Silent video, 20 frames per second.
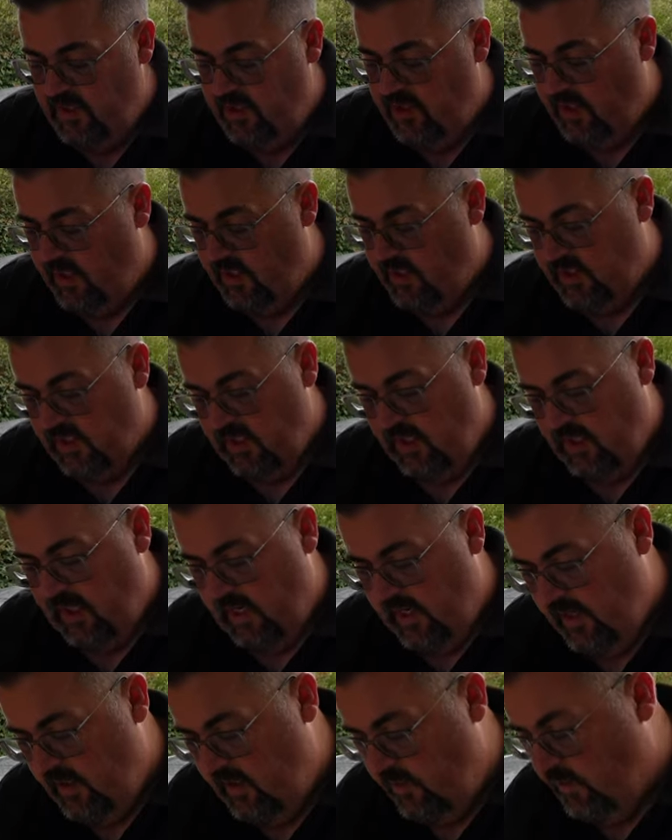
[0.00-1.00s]
as you can see
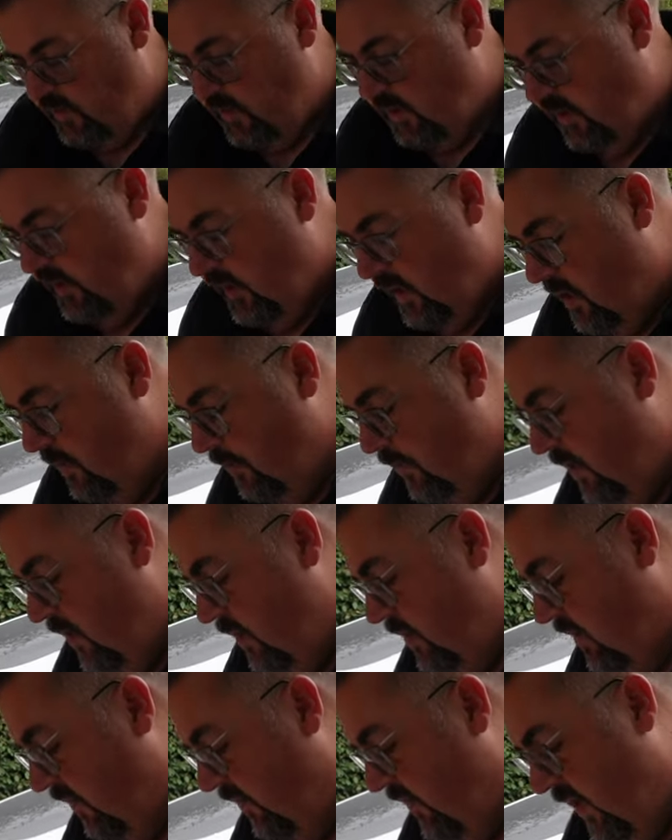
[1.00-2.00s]
there, little tiny
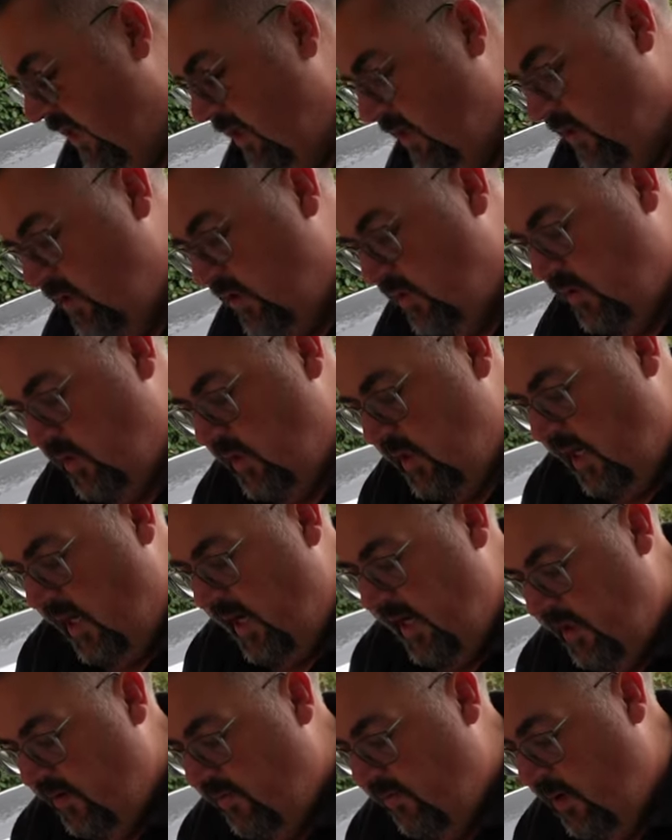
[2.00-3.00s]
computer fan that sucks the
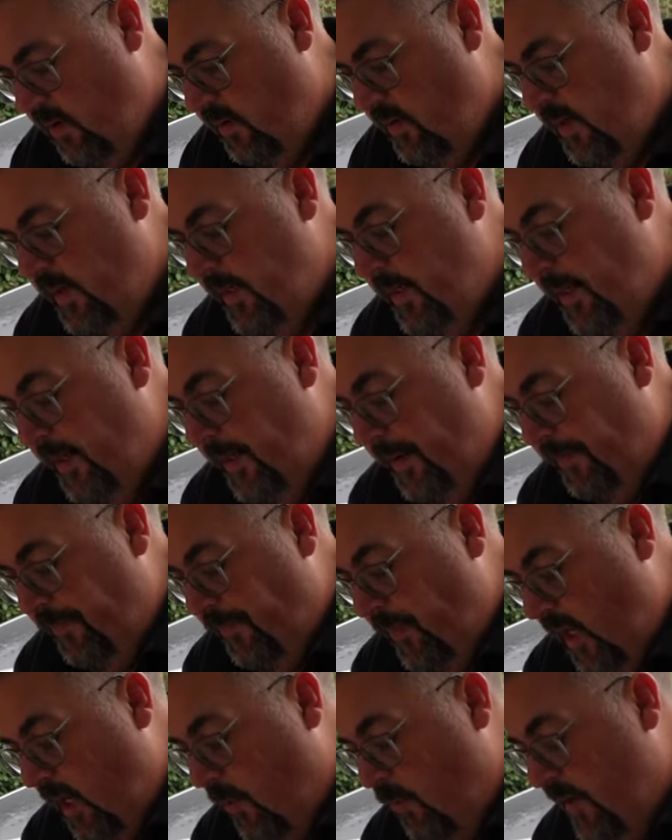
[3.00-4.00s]
air through.
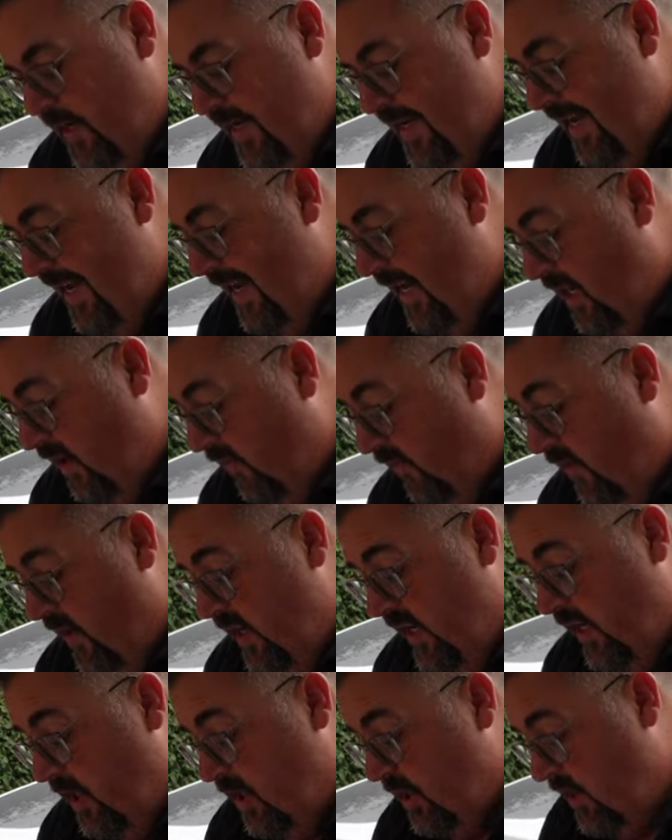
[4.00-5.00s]
And we're nearly
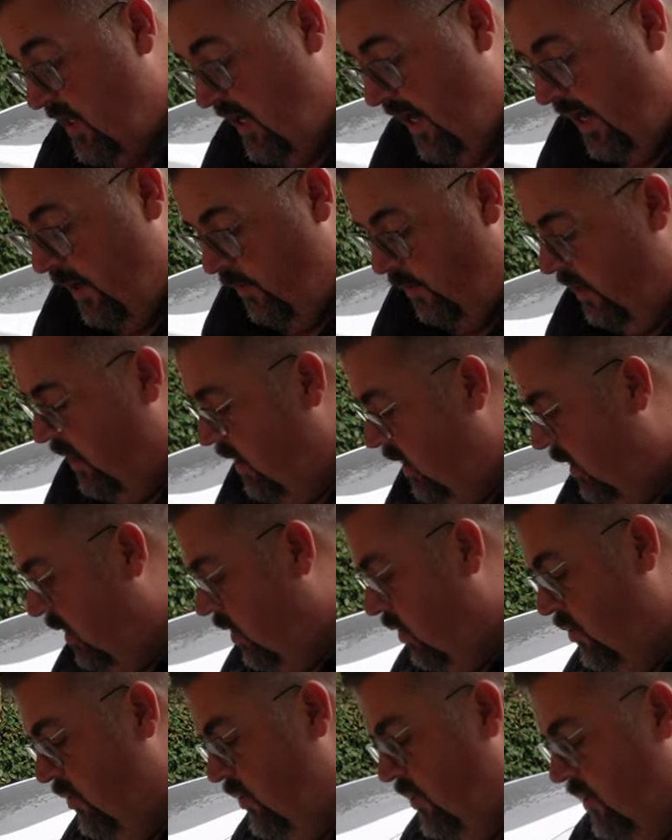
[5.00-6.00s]
finished now with the
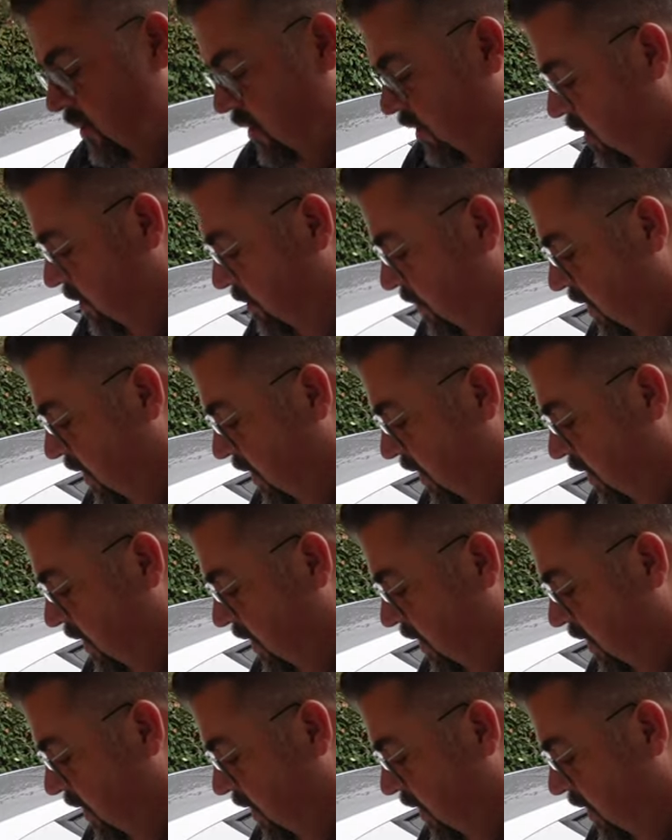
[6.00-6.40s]
underside